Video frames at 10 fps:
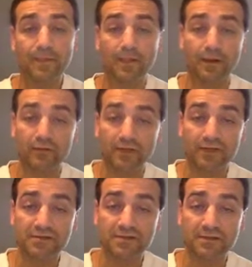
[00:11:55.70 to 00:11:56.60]
Over here,
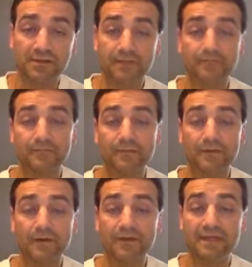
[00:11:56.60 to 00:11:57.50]
the same thing.
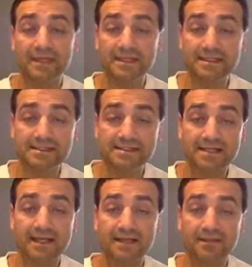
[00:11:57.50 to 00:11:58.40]
On the
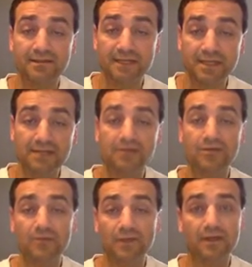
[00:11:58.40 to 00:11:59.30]
inside of the meander,
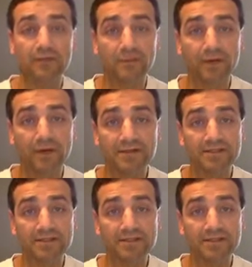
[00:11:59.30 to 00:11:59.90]
we have deposits